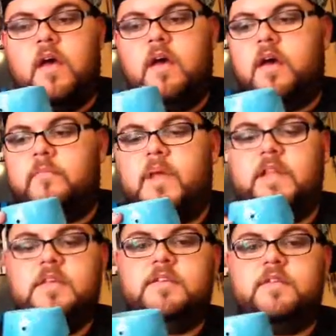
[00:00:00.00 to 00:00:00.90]
And
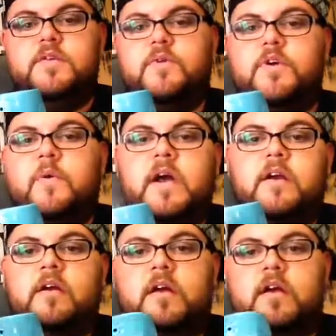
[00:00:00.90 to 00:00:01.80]
these only
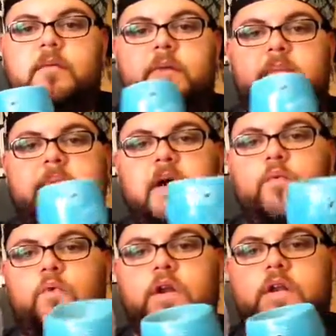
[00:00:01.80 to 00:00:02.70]
require about
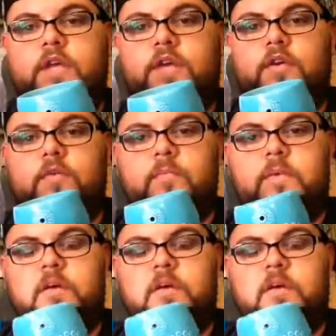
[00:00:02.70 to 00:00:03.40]
1 cube